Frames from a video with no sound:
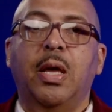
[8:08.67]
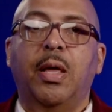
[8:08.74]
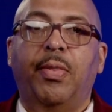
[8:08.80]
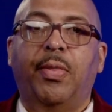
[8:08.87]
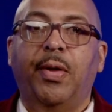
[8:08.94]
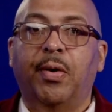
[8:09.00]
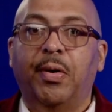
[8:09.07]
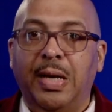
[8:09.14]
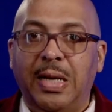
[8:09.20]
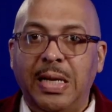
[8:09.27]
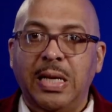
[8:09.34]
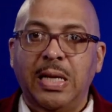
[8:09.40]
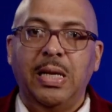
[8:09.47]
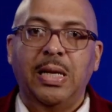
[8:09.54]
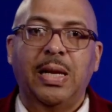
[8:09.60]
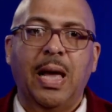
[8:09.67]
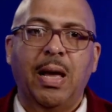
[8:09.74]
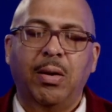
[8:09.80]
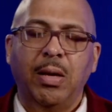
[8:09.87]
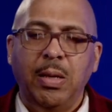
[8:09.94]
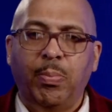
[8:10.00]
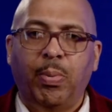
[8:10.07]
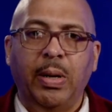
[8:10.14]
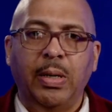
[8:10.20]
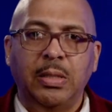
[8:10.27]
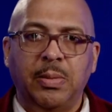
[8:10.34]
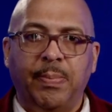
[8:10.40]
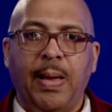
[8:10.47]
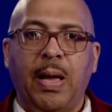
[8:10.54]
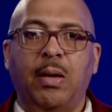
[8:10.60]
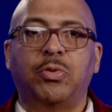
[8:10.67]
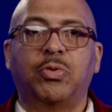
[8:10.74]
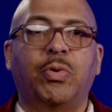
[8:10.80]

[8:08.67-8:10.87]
their need, how he brings about